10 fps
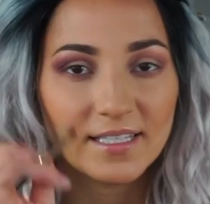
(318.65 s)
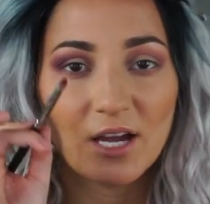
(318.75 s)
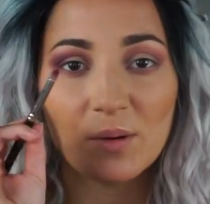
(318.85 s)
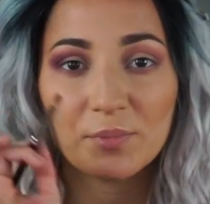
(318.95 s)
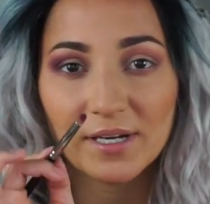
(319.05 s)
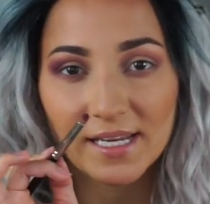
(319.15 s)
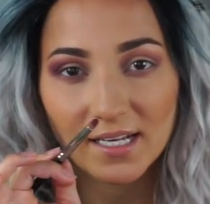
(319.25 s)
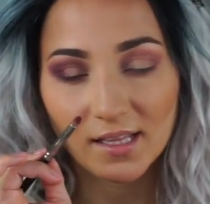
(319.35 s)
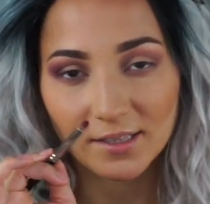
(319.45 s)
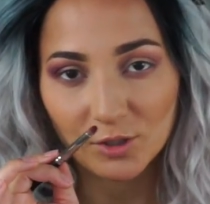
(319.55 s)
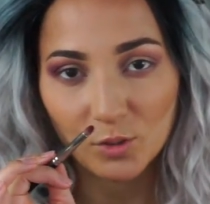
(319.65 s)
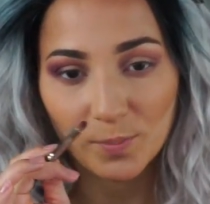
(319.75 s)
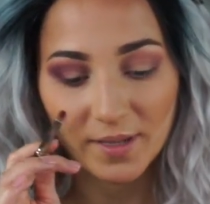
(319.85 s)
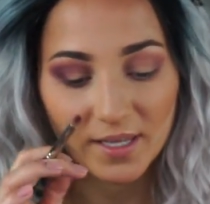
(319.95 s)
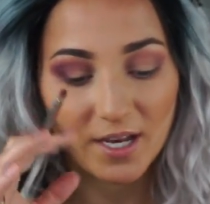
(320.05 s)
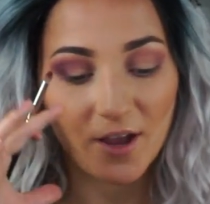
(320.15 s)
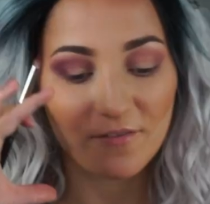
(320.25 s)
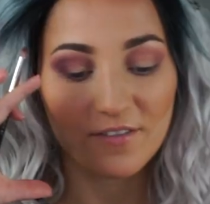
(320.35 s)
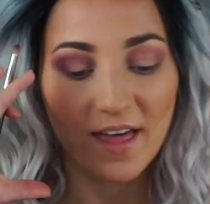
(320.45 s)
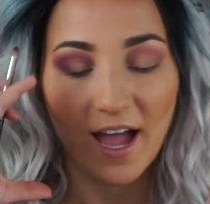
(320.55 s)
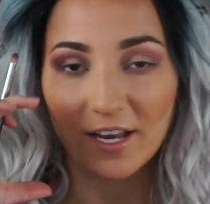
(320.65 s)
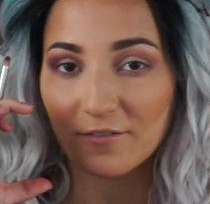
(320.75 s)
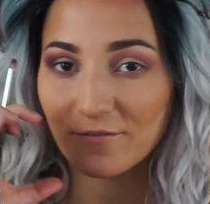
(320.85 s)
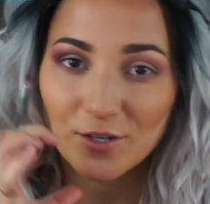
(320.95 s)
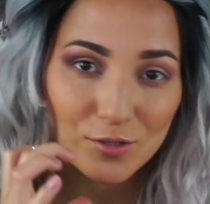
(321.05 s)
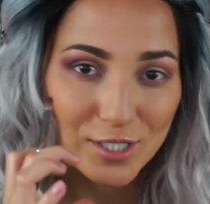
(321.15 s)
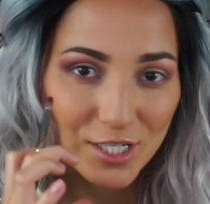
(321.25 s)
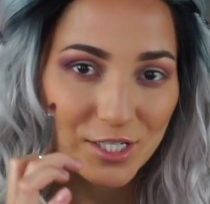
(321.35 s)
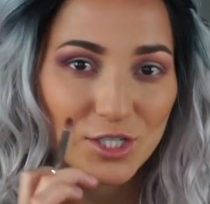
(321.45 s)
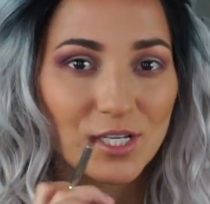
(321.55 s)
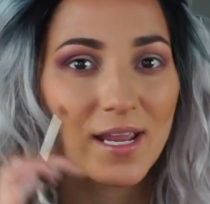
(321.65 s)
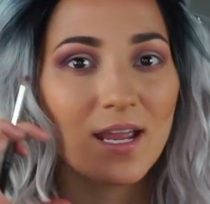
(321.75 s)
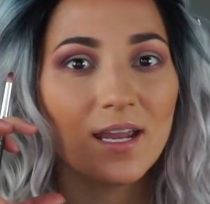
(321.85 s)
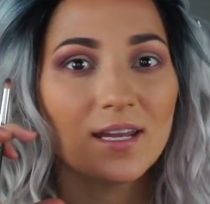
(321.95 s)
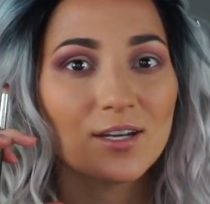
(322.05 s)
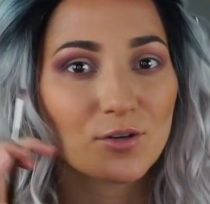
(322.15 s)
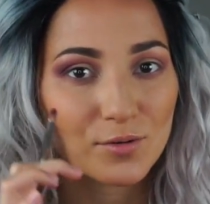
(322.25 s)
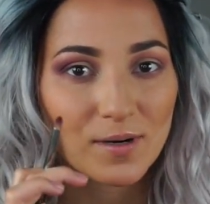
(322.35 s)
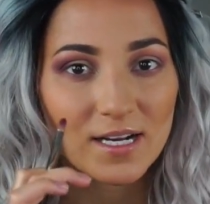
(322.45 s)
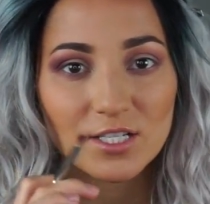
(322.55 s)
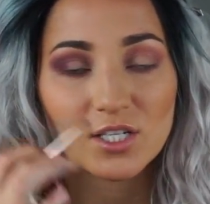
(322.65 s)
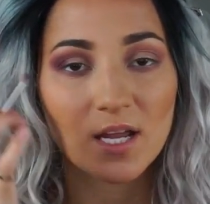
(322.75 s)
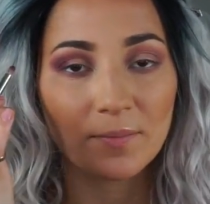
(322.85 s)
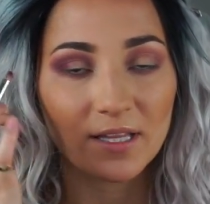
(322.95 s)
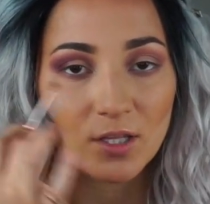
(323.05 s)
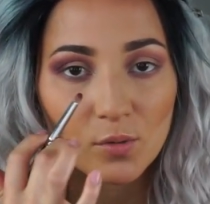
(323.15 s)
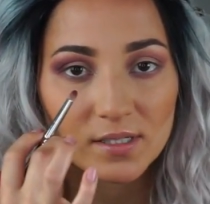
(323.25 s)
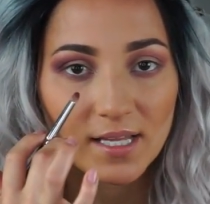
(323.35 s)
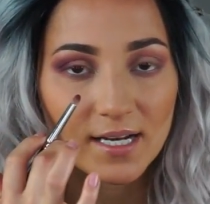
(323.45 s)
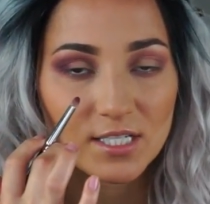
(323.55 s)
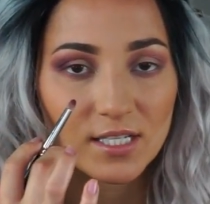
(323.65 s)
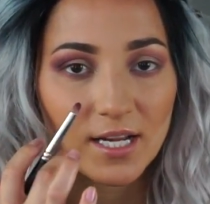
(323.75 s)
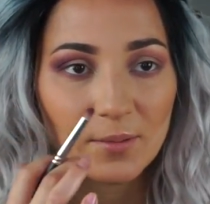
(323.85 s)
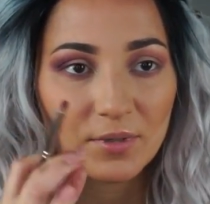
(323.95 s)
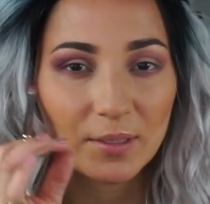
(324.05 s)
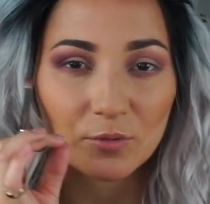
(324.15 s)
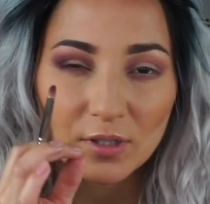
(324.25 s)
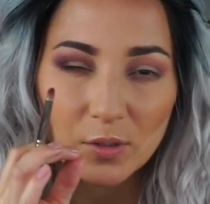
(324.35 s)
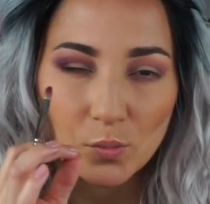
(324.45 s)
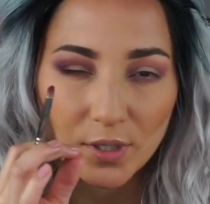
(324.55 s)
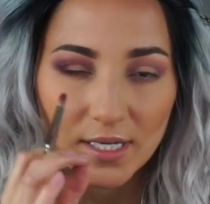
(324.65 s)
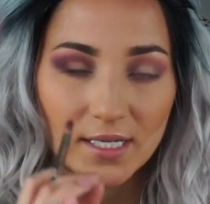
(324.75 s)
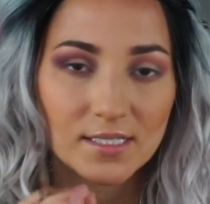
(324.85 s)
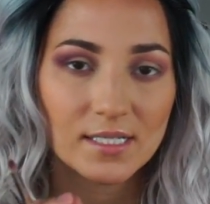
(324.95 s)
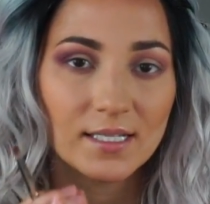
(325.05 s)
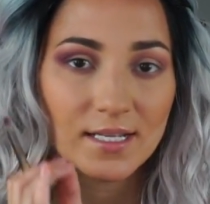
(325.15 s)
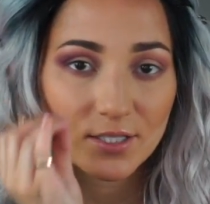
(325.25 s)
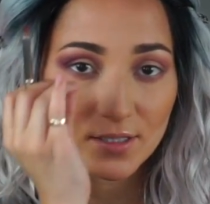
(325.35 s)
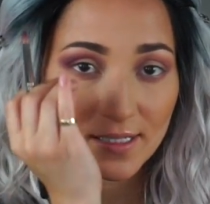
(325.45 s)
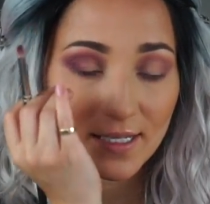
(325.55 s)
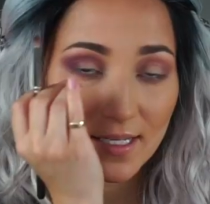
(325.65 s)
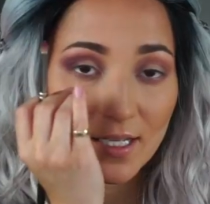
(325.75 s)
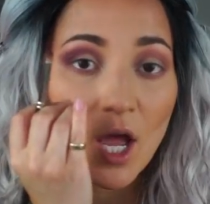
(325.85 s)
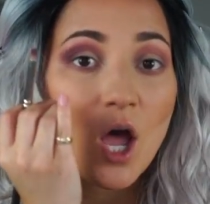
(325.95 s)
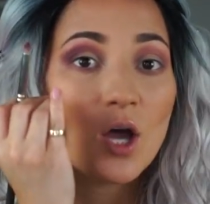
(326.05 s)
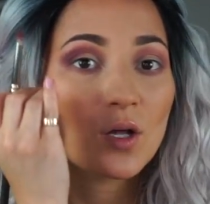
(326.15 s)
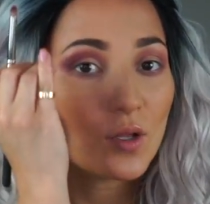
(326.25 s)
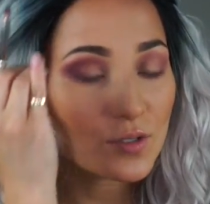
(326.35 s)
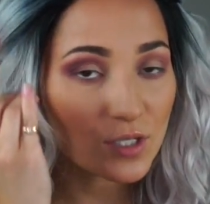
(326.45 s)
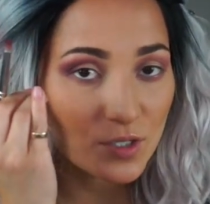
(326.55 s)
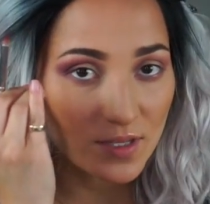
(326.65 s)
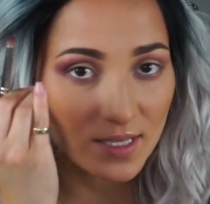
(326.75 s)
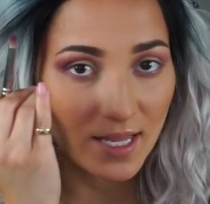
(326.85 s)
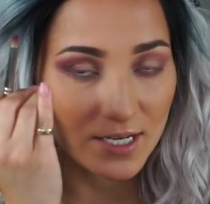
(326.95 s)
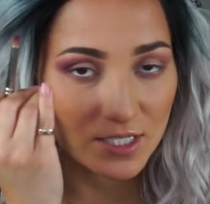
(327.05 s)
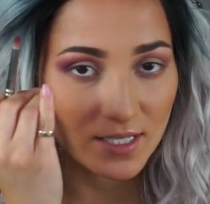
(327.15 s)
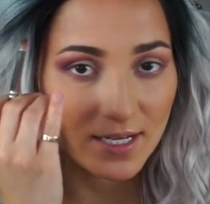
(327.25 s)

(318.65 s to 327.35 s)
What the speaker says: Now I'm bringing a little bit of that fuchsia shade, Crush, on my lower lash line, but I'm really working to nestle it in closer to the lash